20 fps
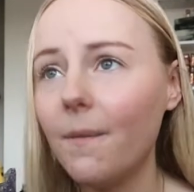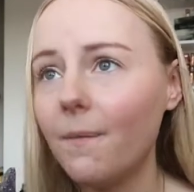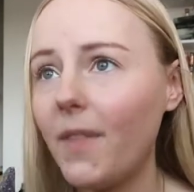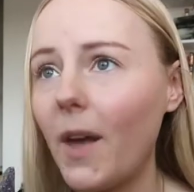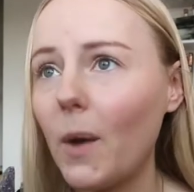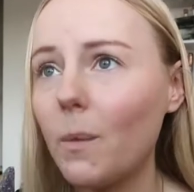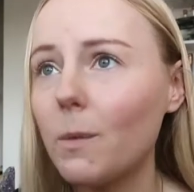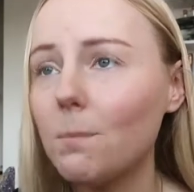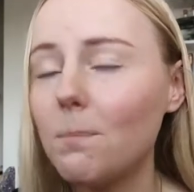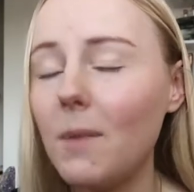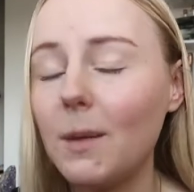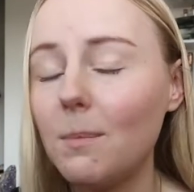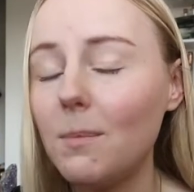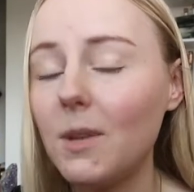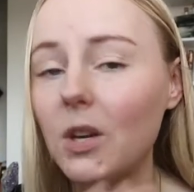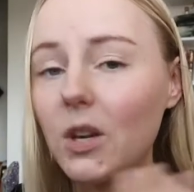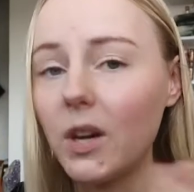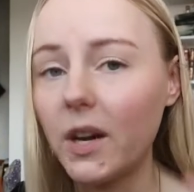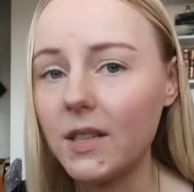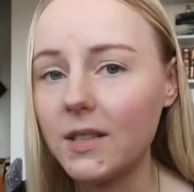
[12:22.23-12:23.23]
That would make me
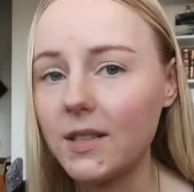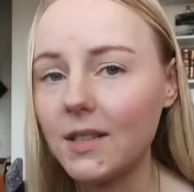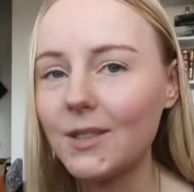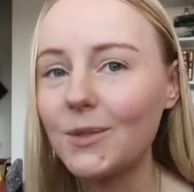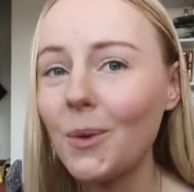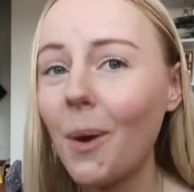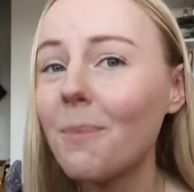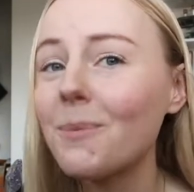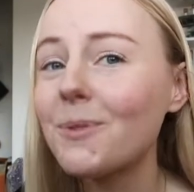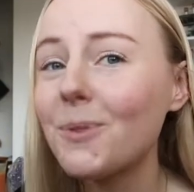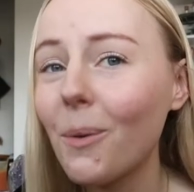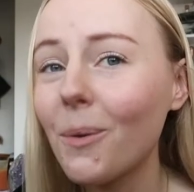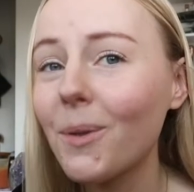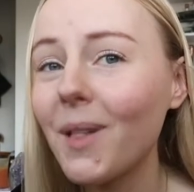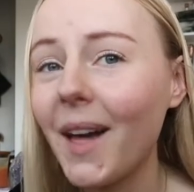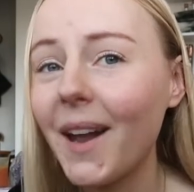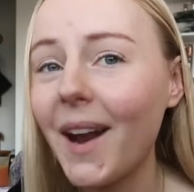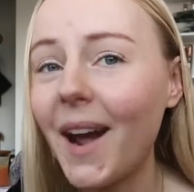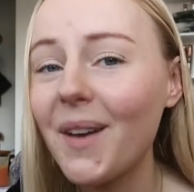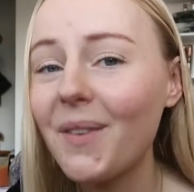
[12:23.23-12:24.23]
crazy. So I'm so
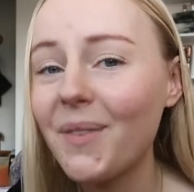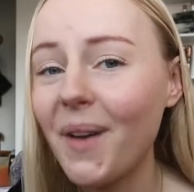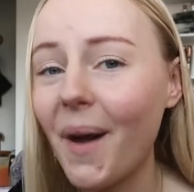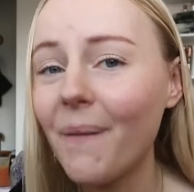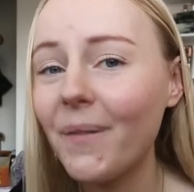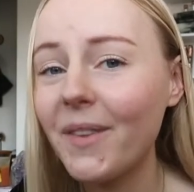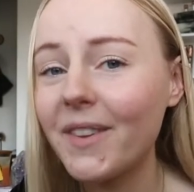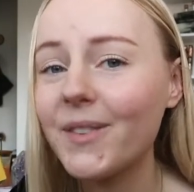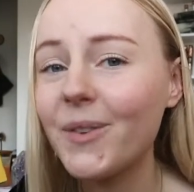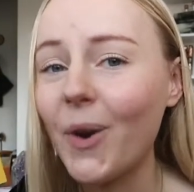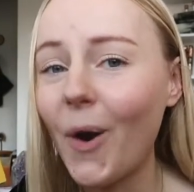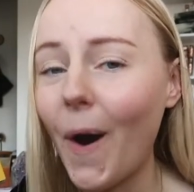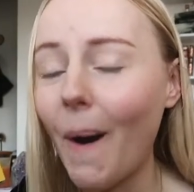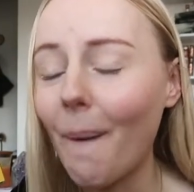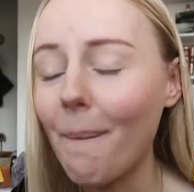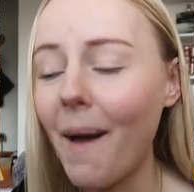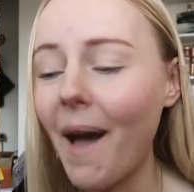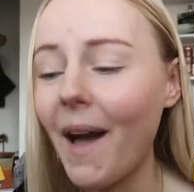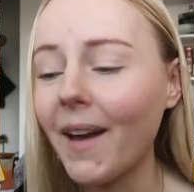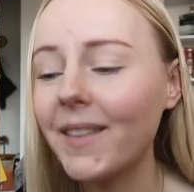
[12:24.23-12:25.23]
glad I found this in
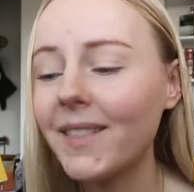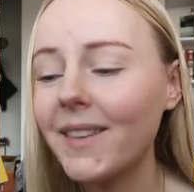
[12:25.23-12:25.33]
hardback.